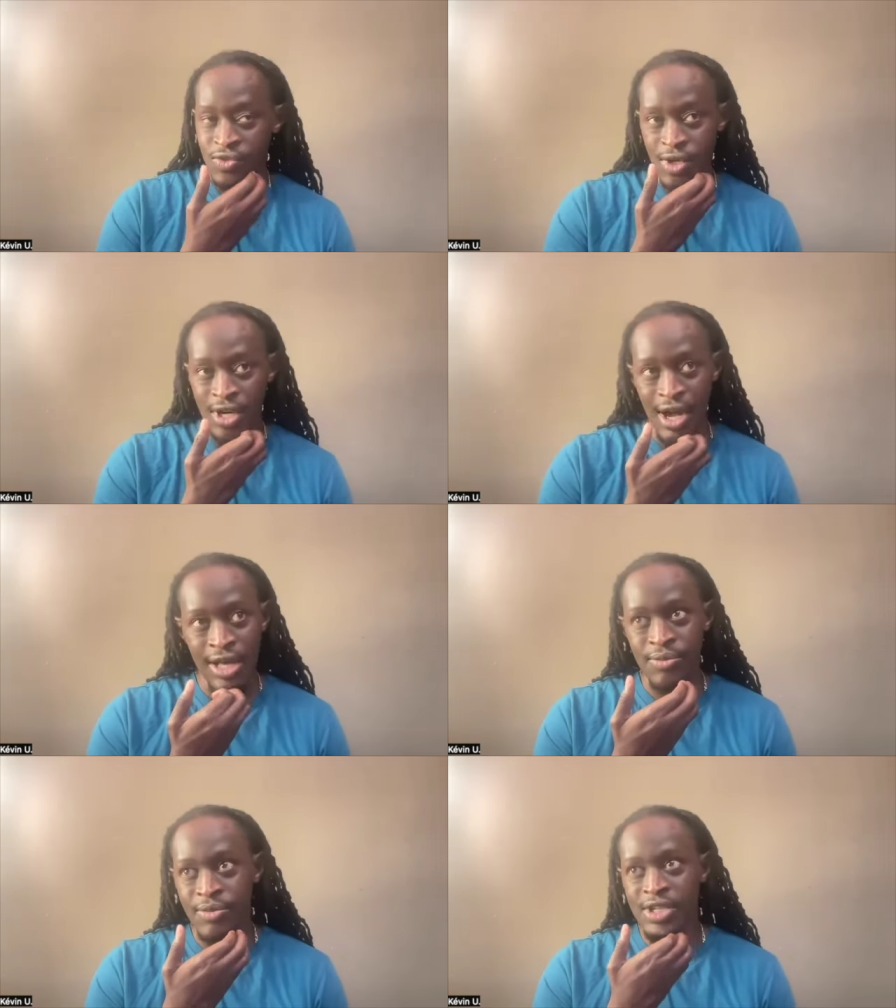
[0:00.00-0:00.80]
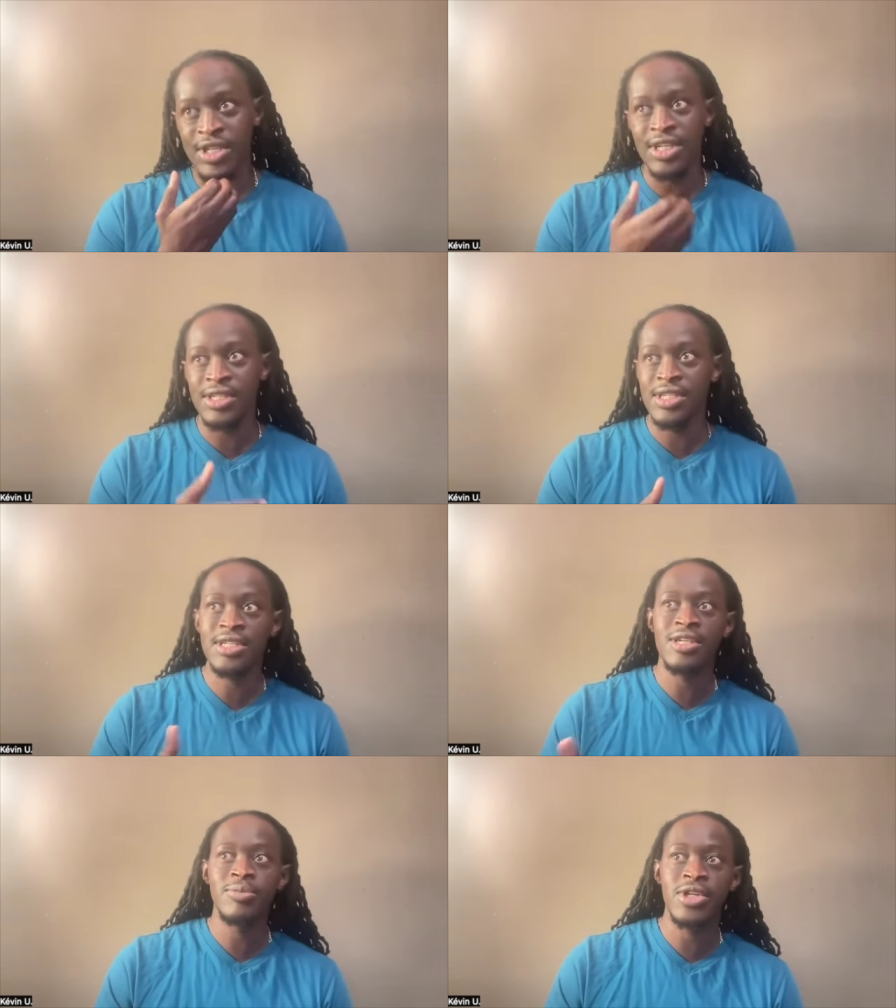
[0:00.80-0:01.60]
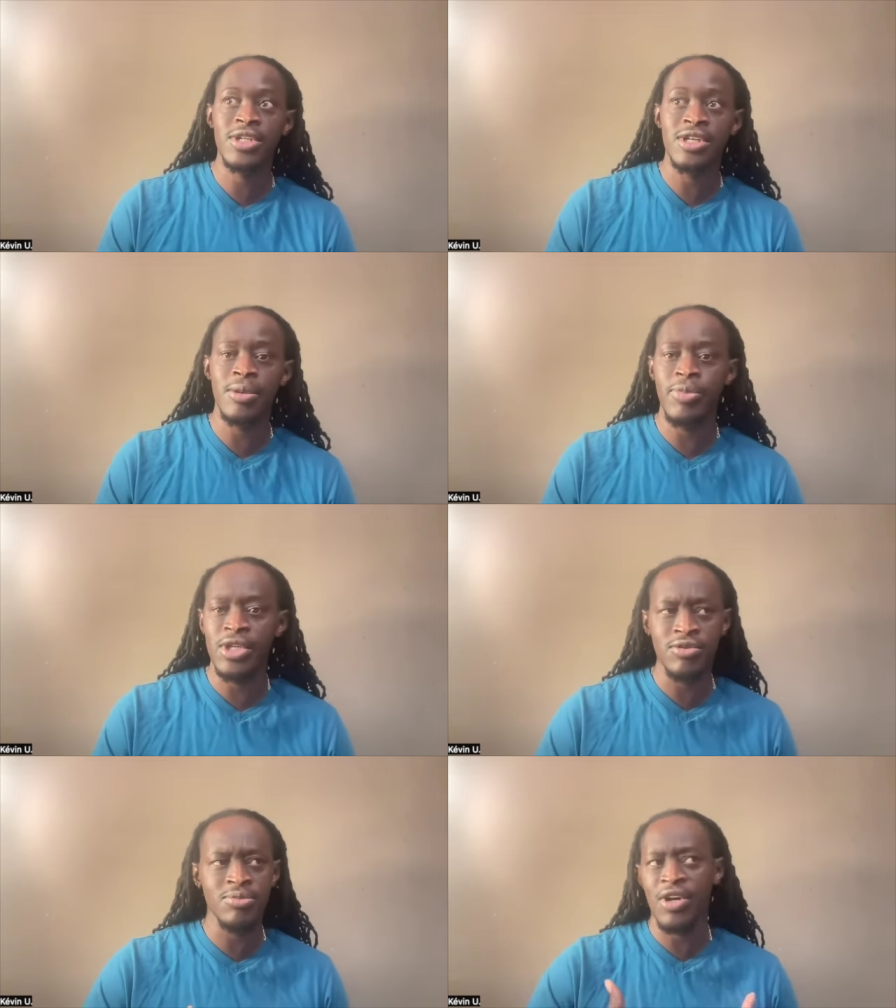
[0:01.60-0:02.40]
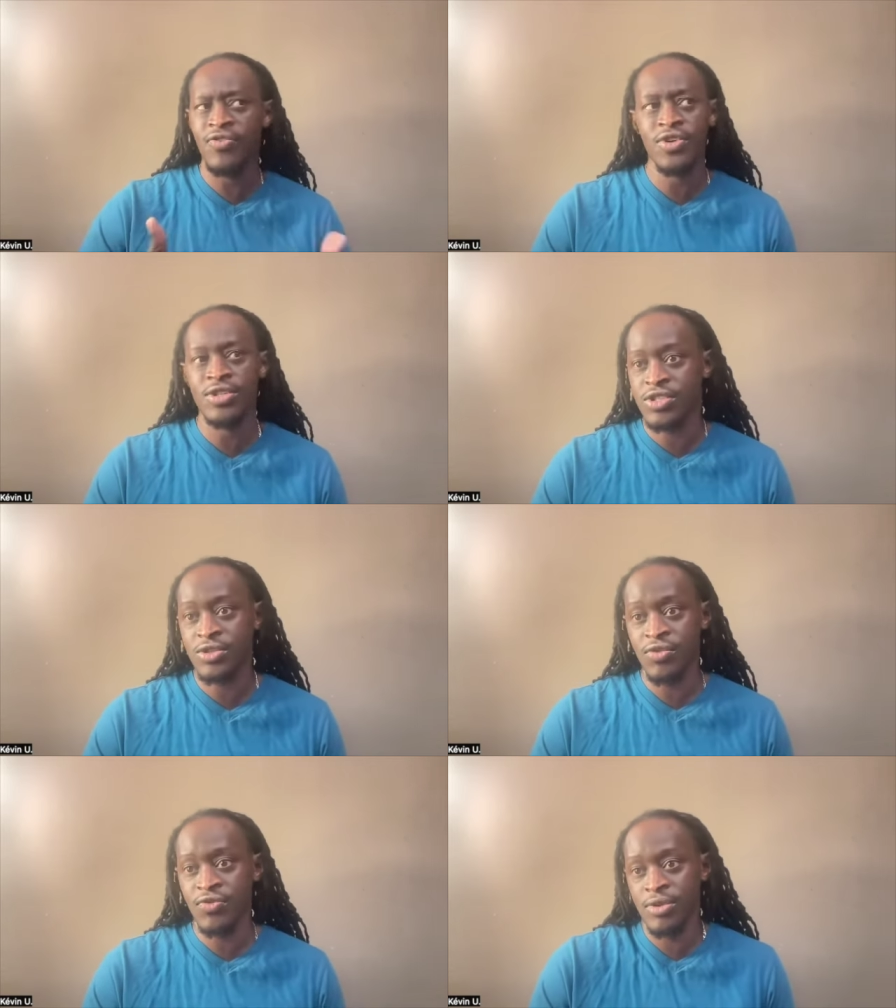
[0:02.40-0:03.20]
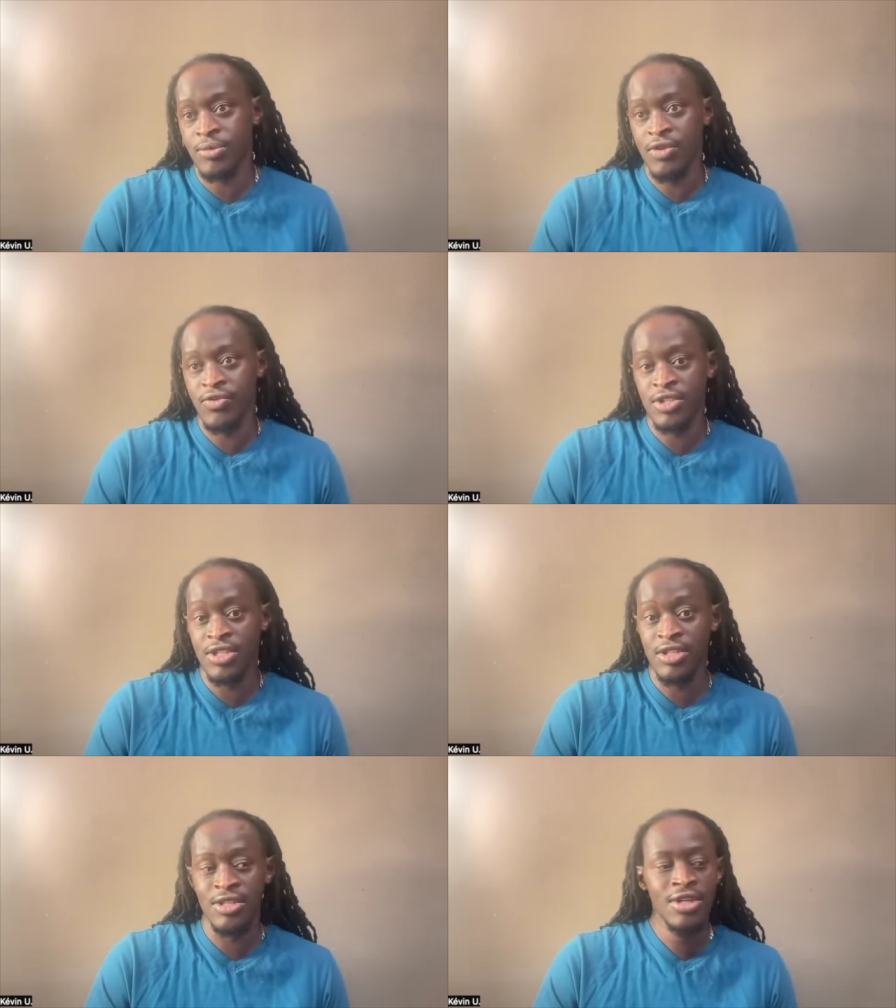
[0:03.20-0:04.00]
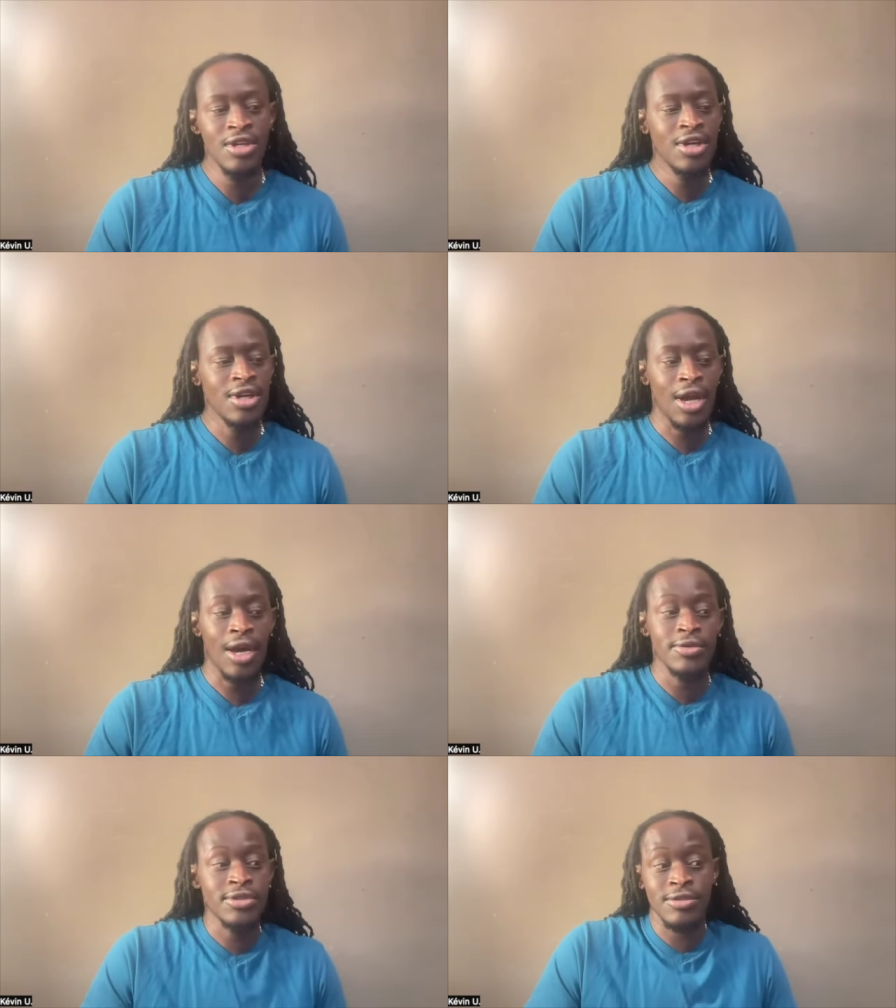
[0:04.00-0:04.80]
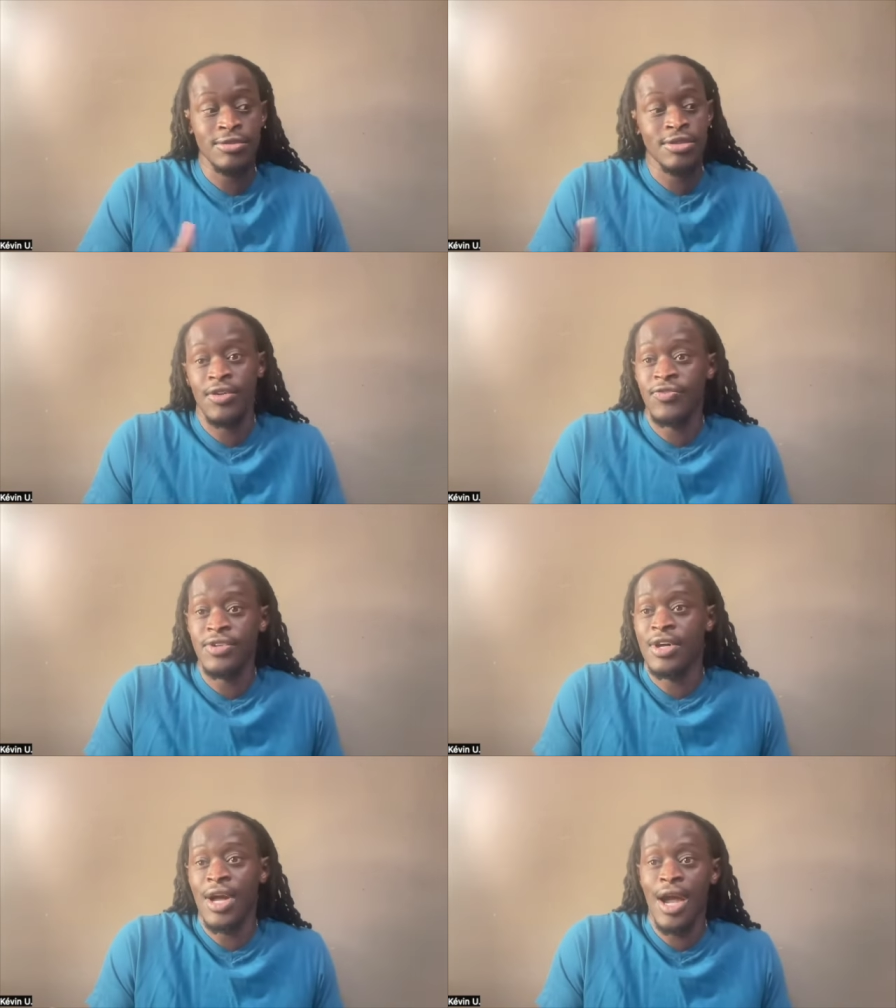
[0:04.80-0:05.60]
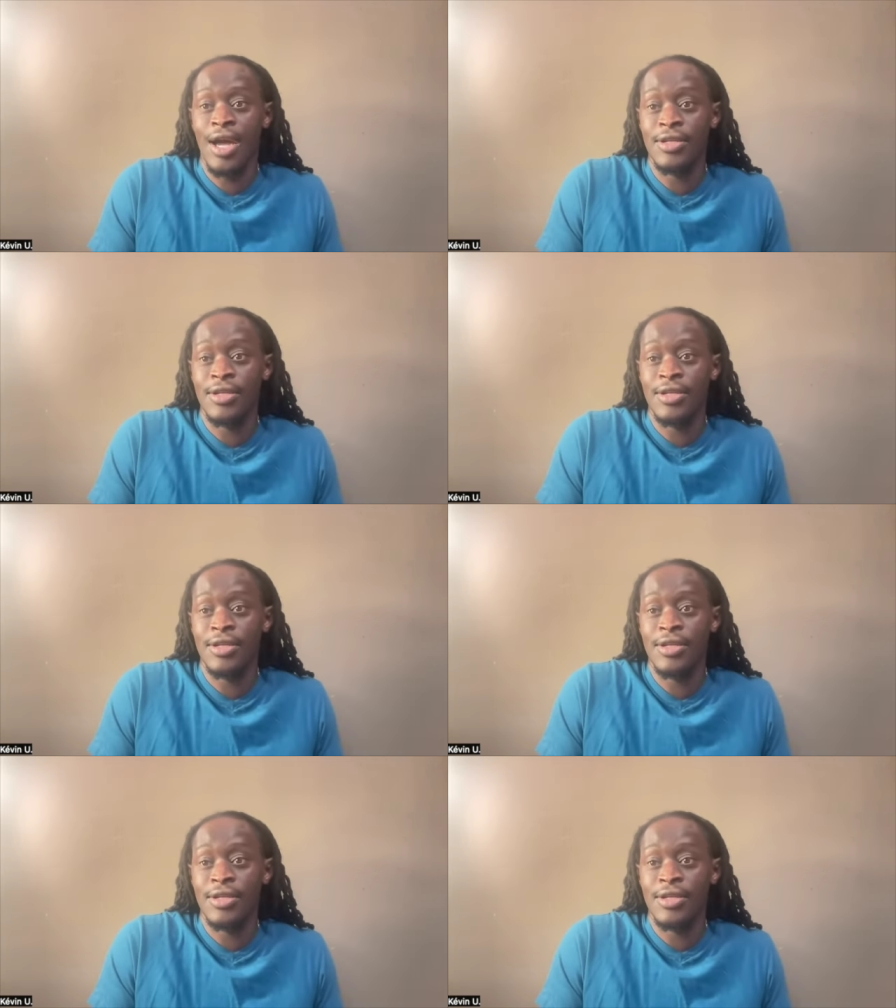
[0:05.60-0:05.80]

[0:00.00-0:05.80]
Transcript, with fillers: route. I'll admit it didn't get picked up, but it was my first short film I ever did, and I was still trying to figure out how to